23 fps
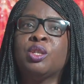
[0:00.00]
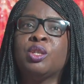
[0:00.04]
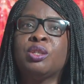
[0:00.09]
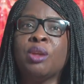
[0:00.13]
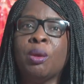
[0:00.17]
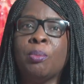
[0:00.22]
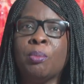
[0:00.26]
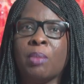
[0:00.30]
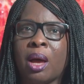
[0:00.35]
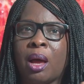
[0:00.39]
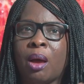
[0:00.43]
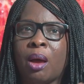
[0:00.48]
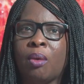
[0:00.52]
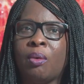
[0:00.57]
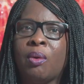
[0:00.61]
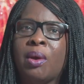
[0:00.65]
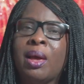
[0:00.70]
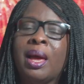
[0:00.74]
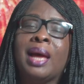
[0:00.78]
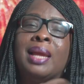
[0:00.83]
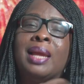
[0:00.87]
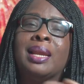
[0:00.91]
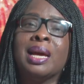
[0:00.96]
somehow,
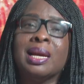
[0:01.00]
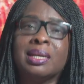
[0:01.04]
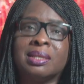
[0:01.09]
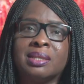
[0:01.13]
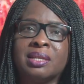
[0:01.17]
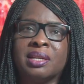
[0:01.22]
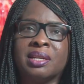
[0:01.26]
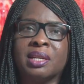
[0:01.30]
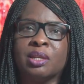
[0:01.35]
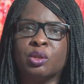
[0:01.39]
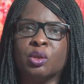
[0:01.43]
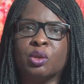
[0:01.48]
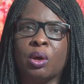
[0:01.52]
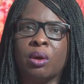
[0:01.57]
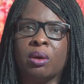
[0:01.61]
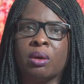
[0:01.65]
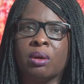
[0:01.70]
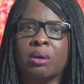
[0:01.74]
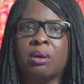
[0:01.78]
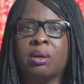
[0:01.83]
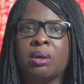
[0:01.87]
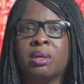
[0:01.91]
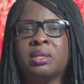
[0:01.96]
an accident
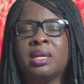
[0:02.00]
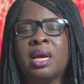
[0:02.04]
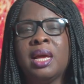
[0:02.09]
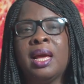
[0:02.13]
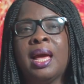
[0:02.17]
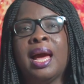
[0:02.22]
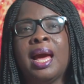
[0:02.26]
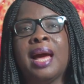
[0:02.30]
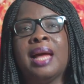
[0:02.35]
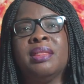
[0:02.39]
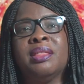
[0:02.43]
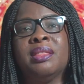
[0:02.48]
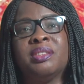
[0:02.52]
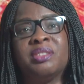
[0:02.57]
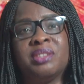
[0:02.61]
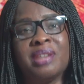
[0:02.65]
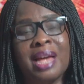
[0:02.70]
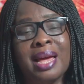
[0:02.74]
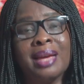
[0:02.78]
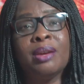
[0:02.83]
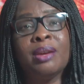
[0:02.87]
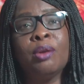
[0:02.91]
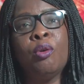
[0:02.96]
occurred and the
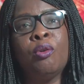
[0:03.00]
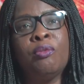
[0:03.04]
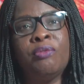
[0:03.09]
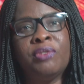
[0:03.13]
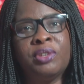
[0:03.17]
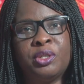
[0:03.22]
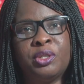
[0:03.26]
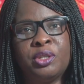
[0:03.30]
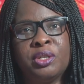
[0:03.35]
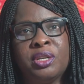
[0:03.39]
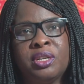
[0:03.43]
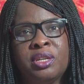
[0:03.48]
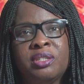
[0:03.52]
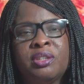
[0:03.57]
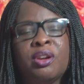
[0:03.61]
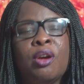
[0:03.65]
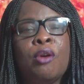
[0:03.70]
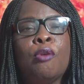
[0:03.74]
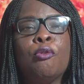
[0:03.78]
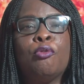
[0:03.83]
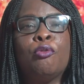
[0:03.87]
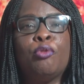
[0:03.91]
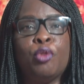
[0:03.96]
tanker overturned,
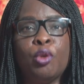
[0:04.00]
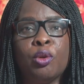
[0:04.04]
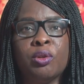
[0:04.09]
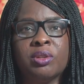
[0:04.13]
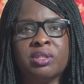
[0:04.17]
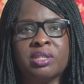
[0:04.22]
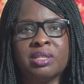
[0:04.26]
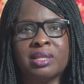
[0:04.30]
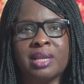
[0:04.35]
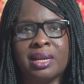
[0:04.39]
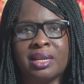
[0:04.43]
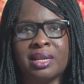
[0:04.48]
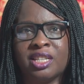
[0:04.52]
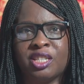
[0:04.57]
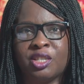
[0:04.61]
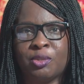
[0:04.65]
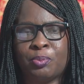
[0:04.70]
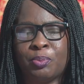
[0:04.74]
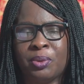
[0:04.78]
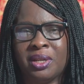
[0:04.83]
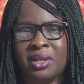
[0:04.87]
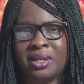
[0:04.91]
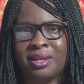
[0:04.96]
fuel started
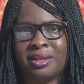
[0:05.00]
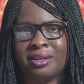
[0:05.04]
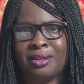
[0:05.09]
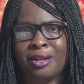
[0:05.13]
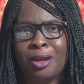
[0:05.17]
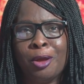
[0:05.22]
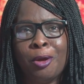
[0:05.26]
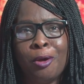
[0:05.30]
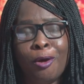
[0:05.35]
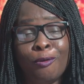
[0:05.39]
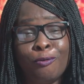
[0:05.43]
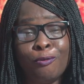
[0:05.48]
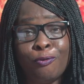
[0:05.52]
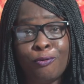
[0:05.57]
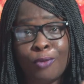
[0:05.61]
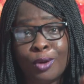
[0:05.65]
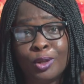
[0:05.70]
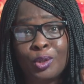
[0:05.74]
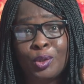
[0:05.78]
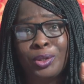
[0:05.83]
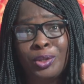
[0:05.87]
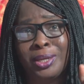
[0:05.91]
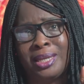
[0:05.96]
spilling.
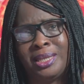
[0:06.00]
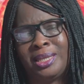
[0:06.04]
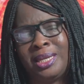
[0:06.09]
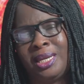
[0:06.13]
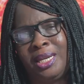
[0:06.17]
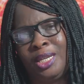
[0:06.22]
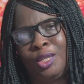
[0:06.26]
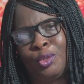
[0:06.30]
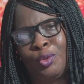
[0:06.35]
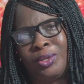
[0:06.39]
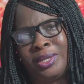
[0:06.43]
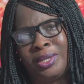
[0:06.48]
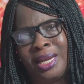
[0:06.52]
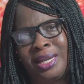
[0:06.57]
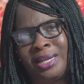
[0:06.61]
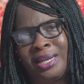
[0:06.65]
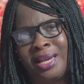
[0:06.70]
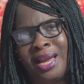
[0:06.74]
Unfortunately, it was at